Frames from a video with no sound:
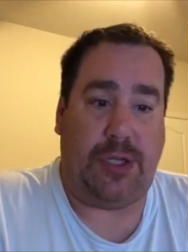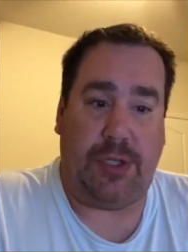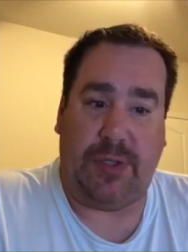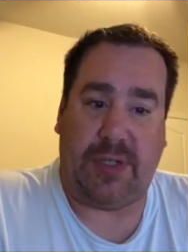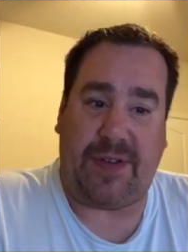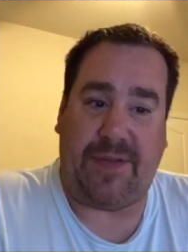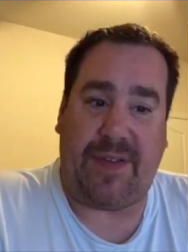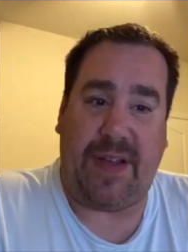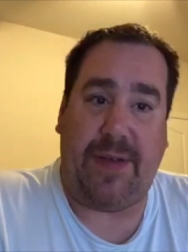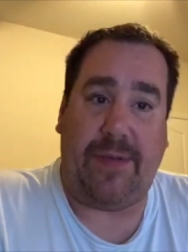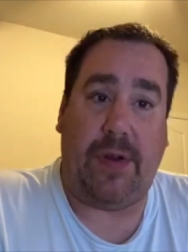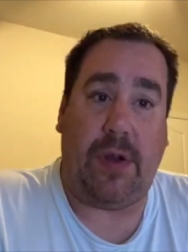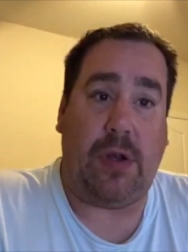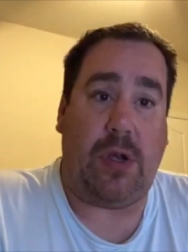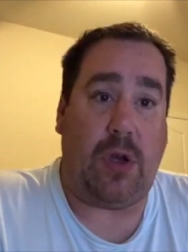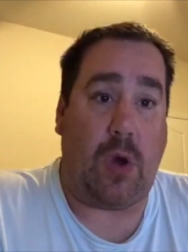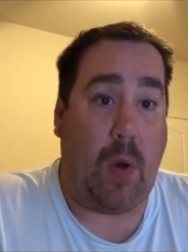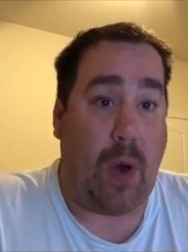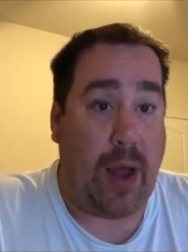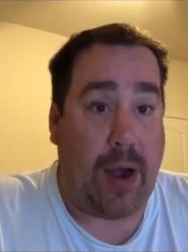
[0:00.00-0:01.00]
Do us a
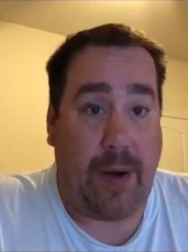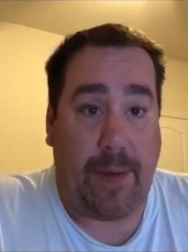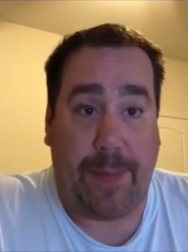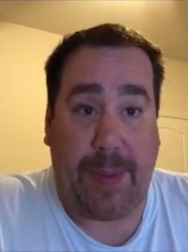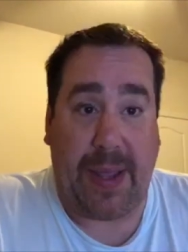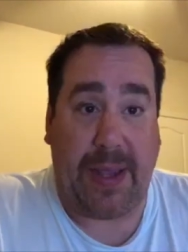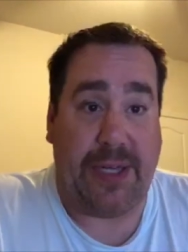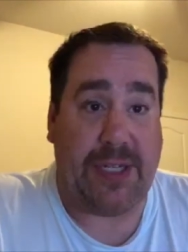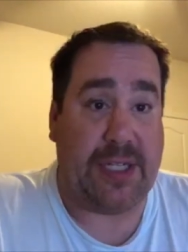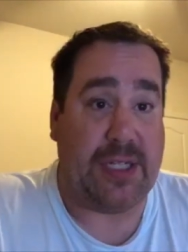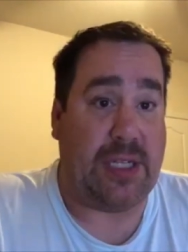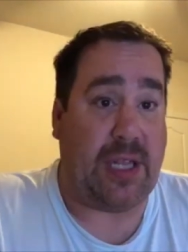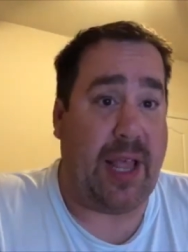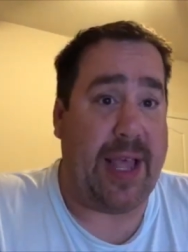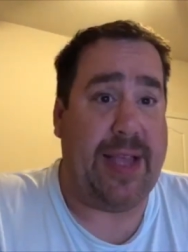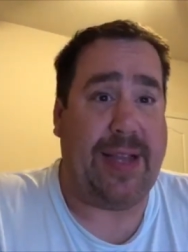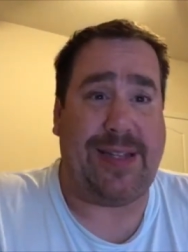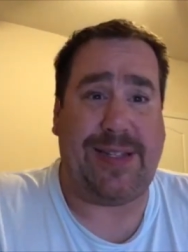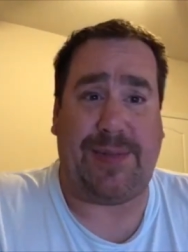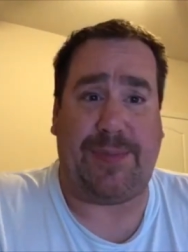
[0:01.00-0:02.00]
favor. Go on our pages,
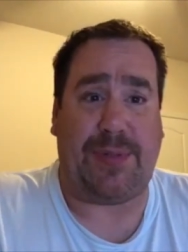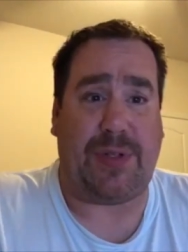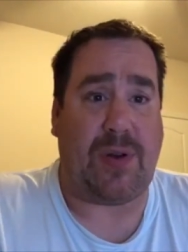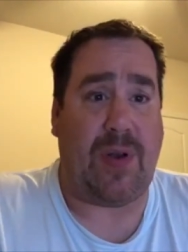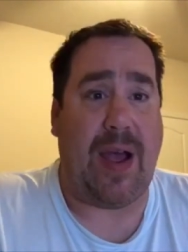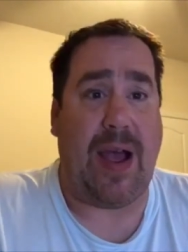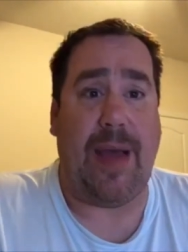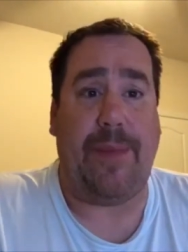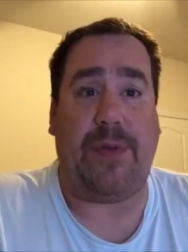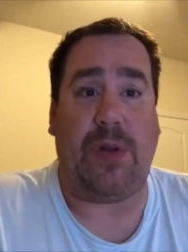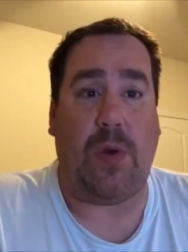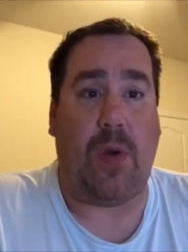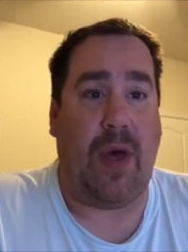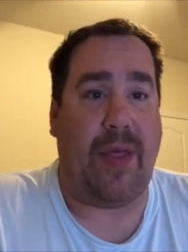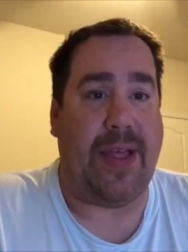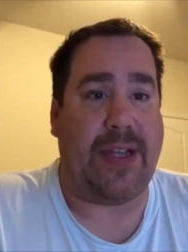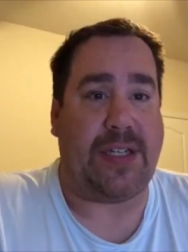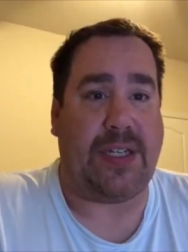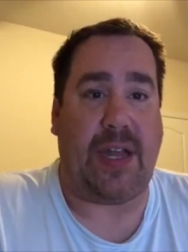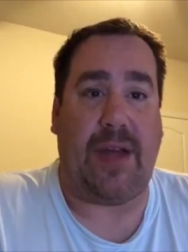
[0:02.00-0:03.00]
like, subscribe, do
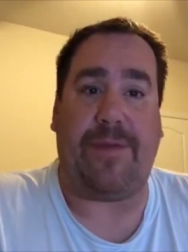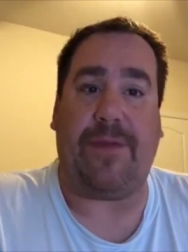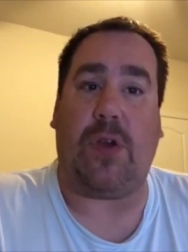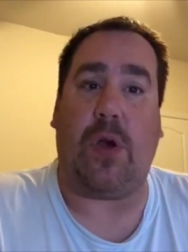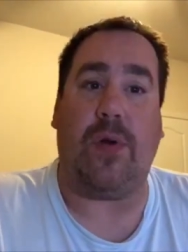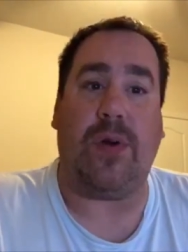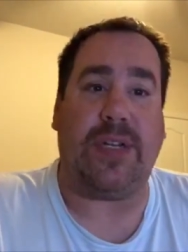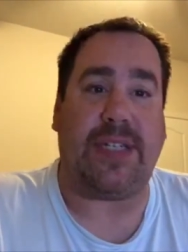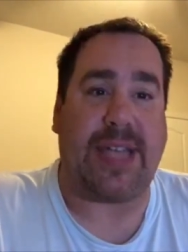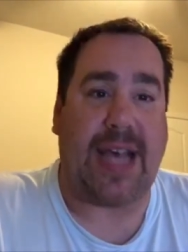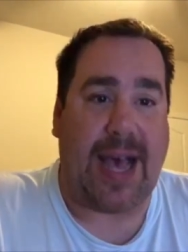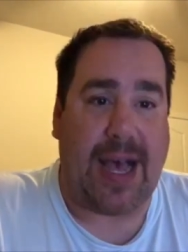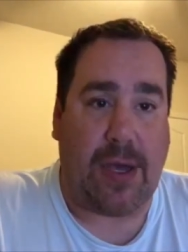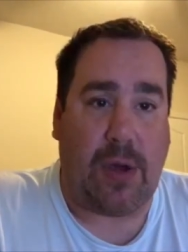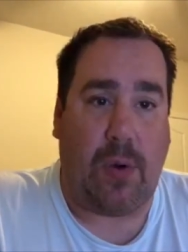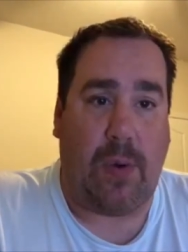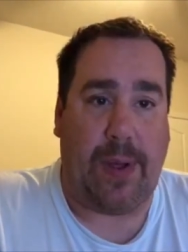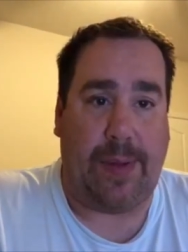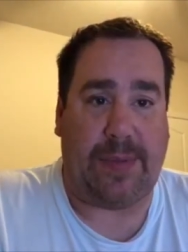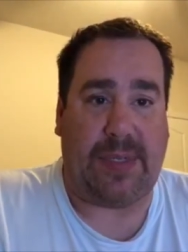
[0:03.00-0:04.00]
all that stuff. Go to
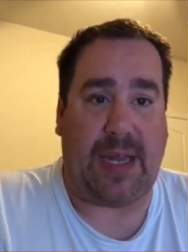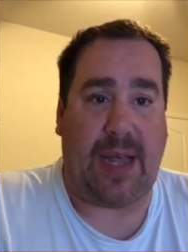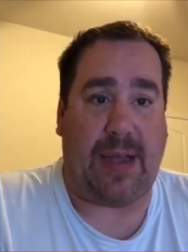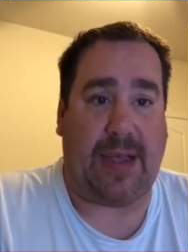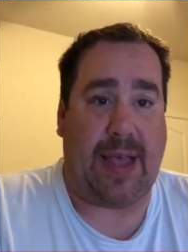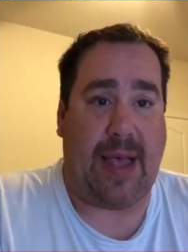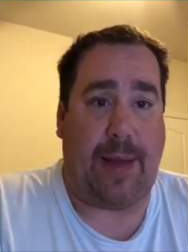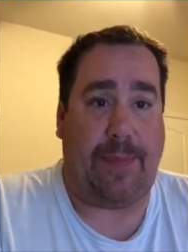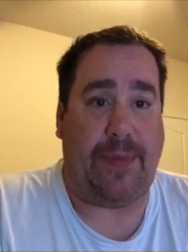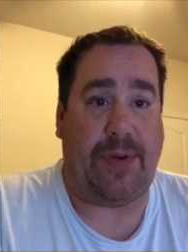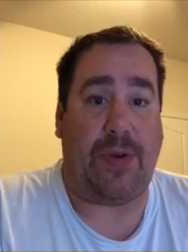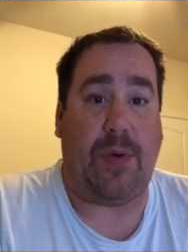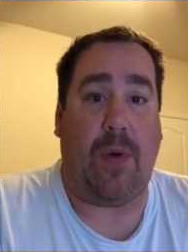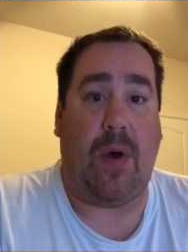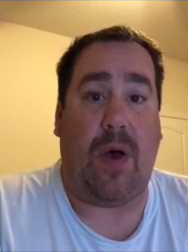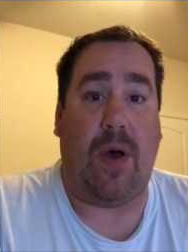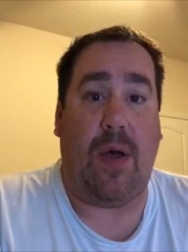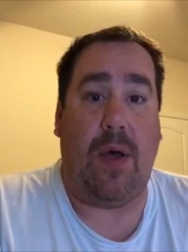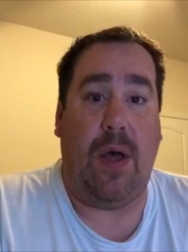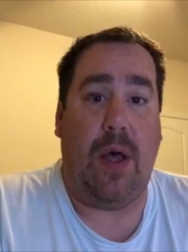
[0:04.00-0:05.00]

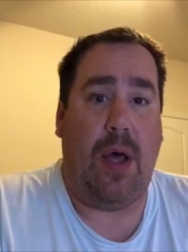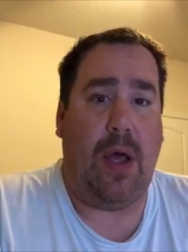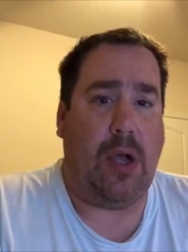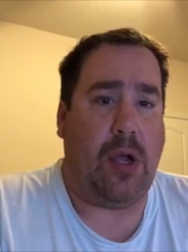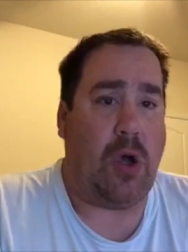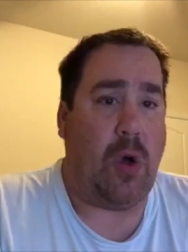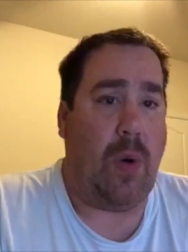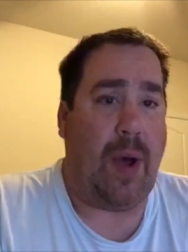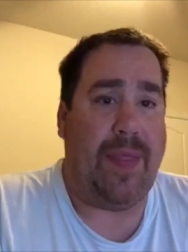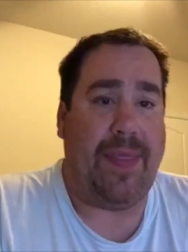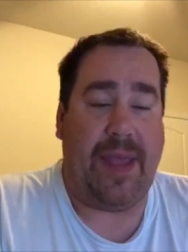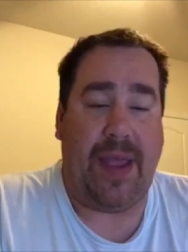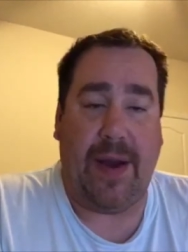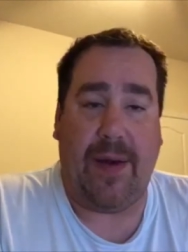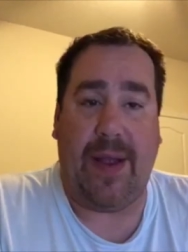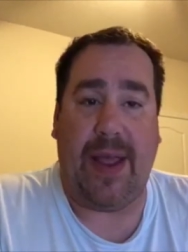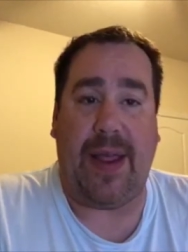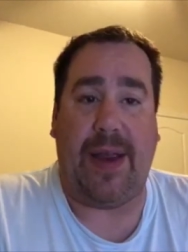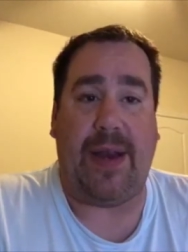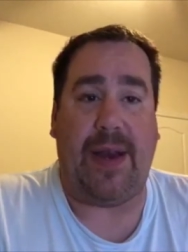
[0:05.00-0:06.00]
tacklewebs.com. Go on
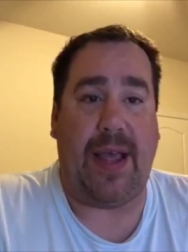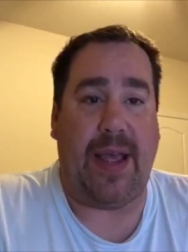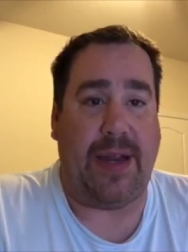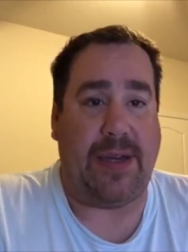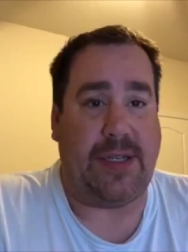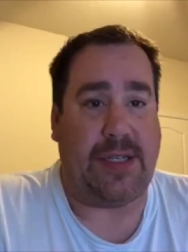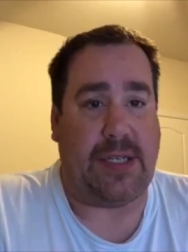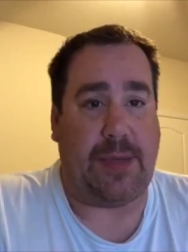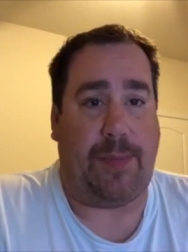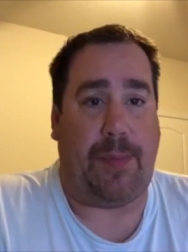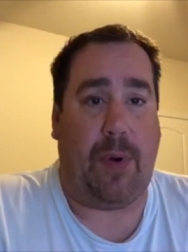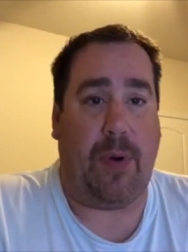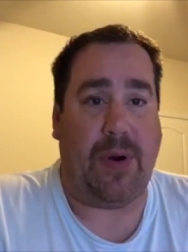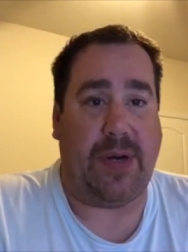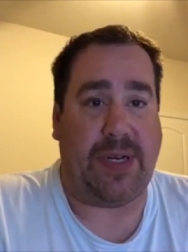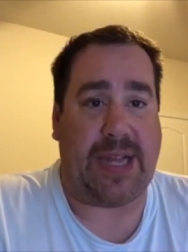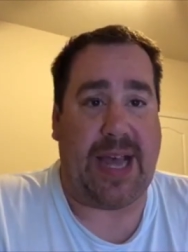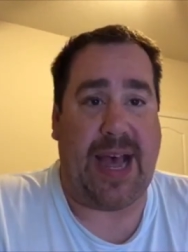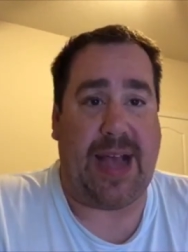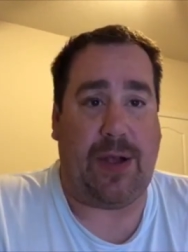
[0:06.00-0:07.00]
there and
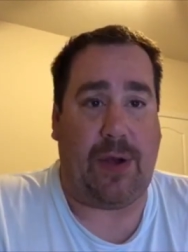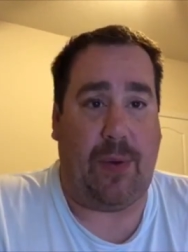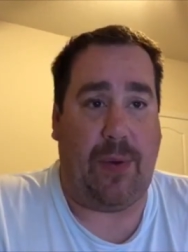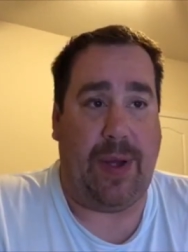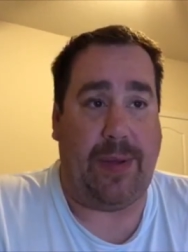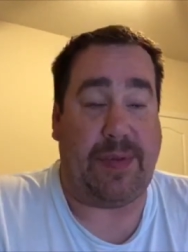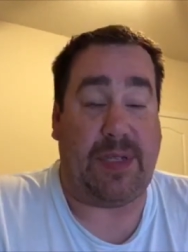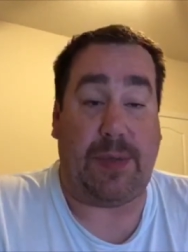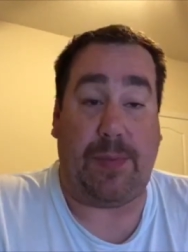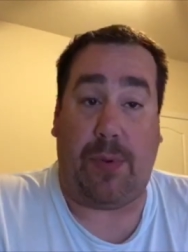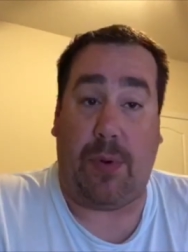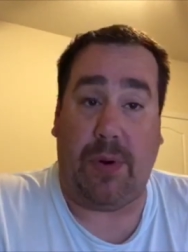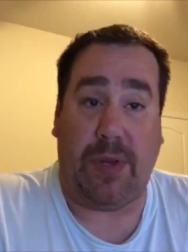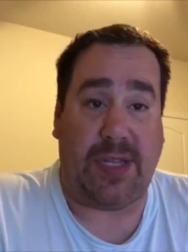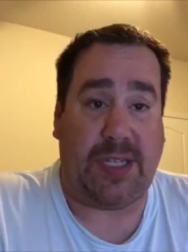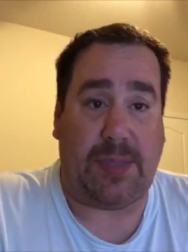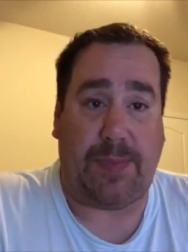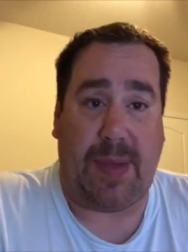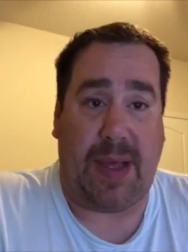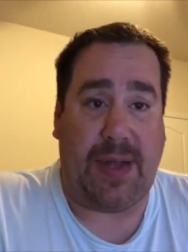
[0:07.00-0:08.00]
support TackleWebs.
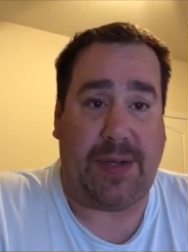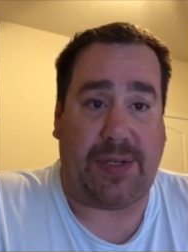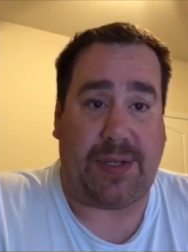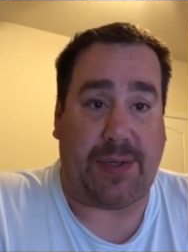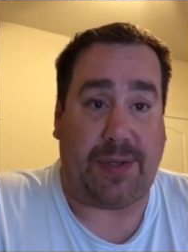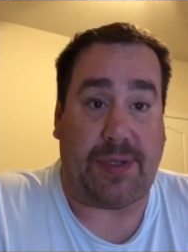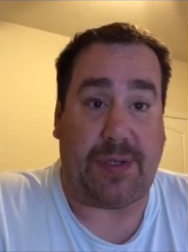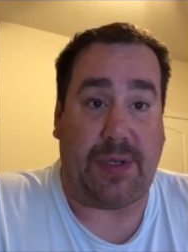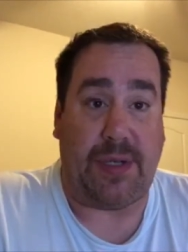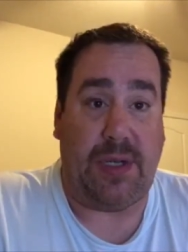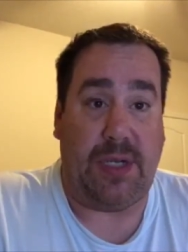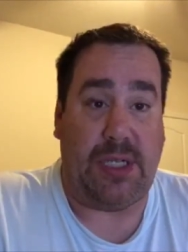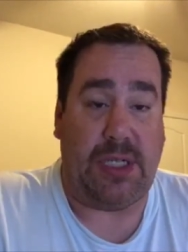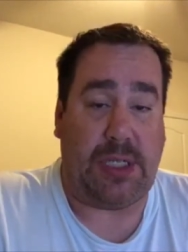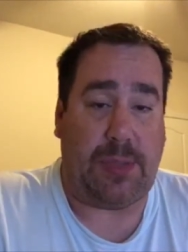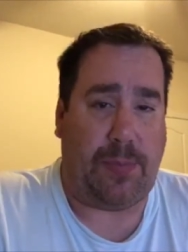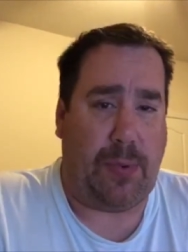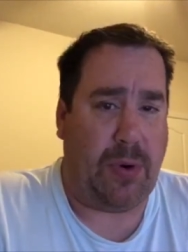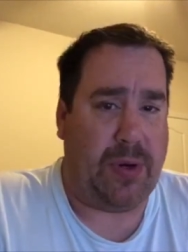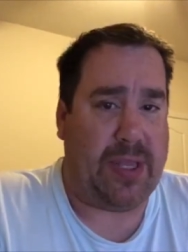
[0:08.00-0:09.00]
Support the sponsors.
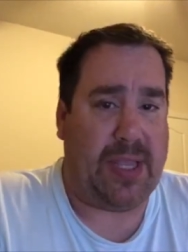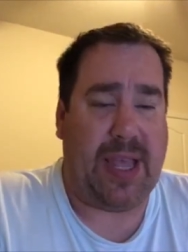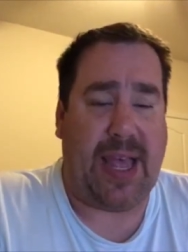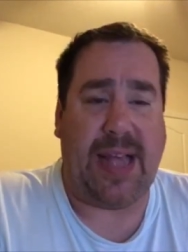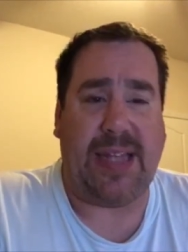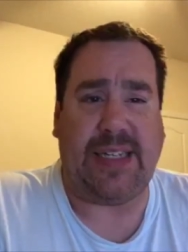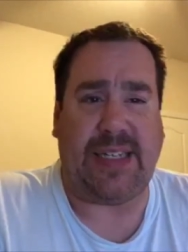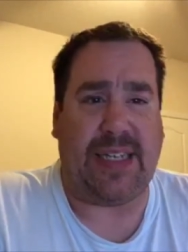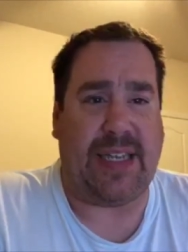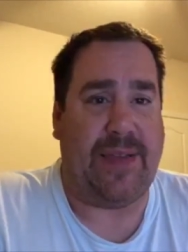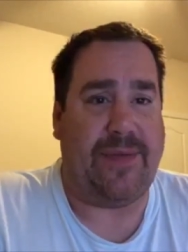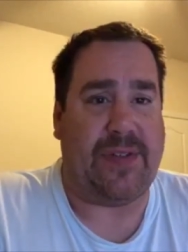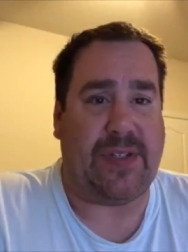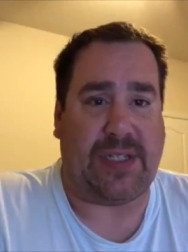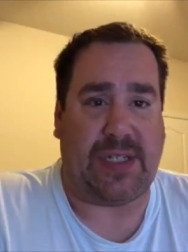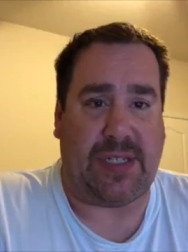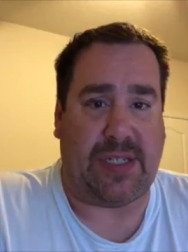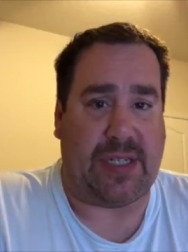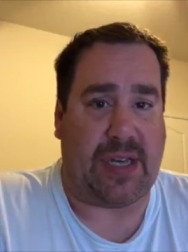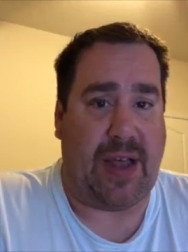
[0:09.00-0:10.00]
Support the guys that give
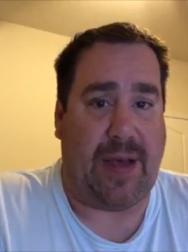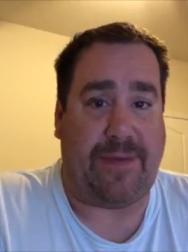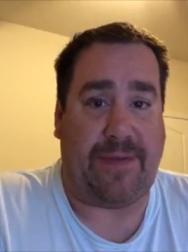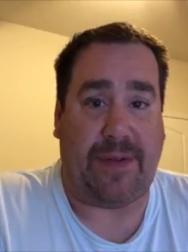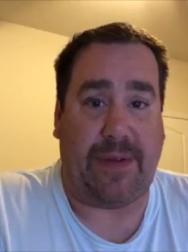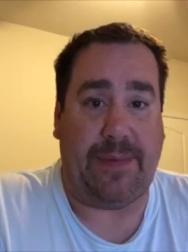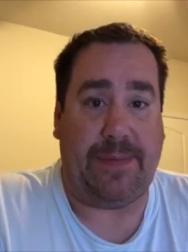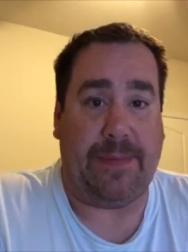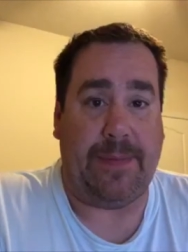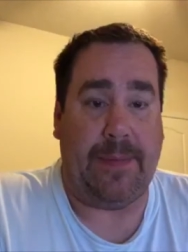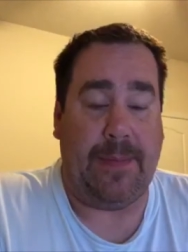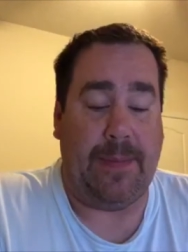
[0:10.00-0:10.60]
us this stuff.